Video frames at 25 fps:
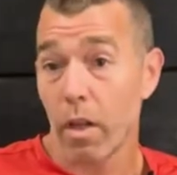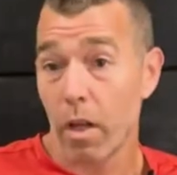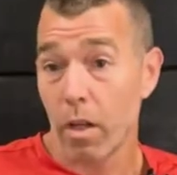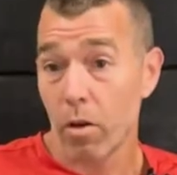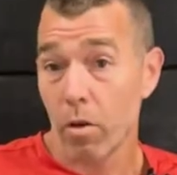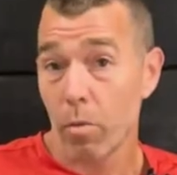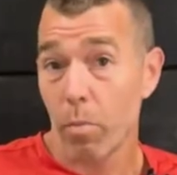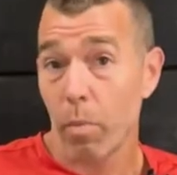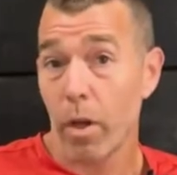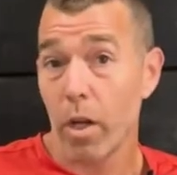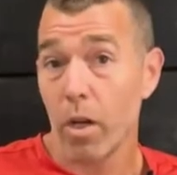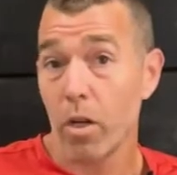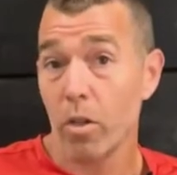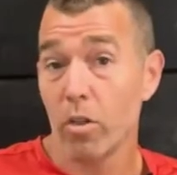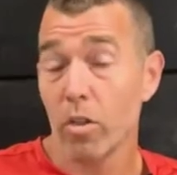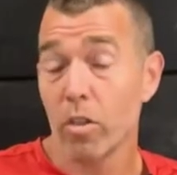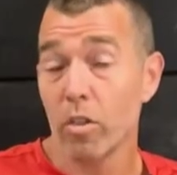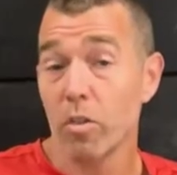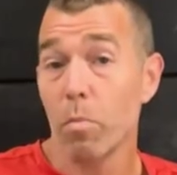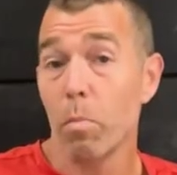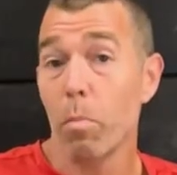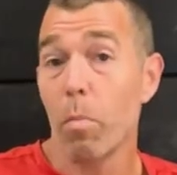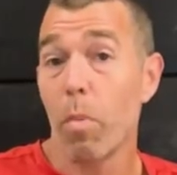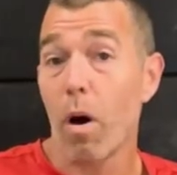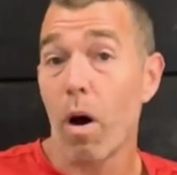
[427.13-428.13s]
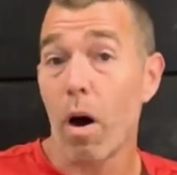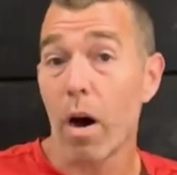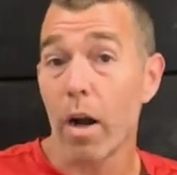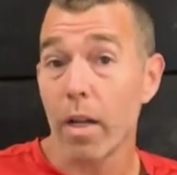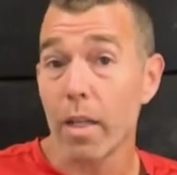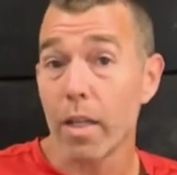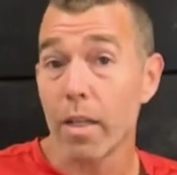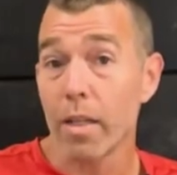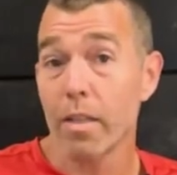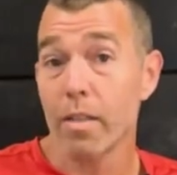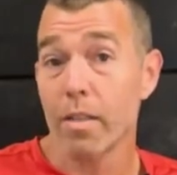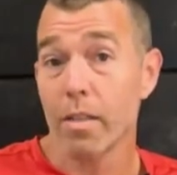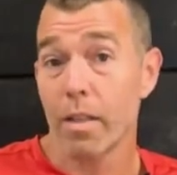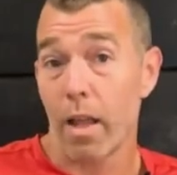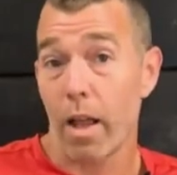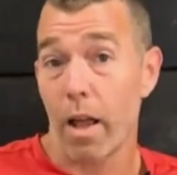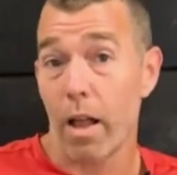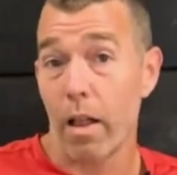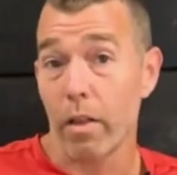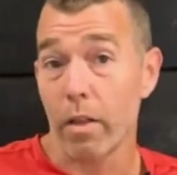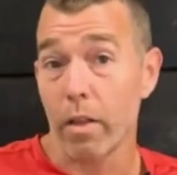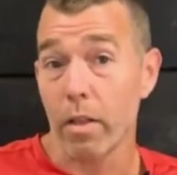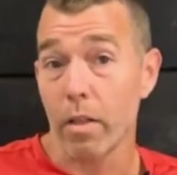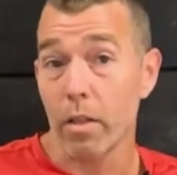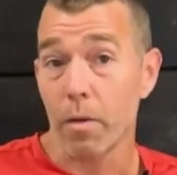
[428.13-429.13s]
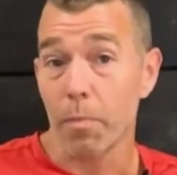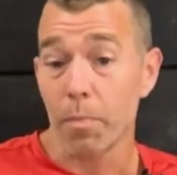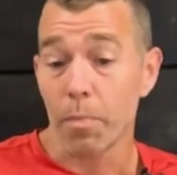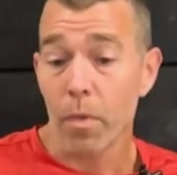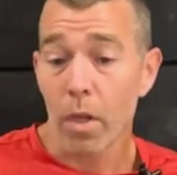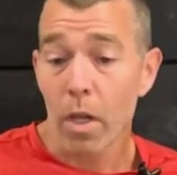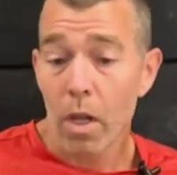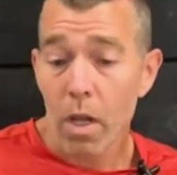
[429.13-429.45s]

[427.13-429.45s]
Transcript: that our patient's body is telling them.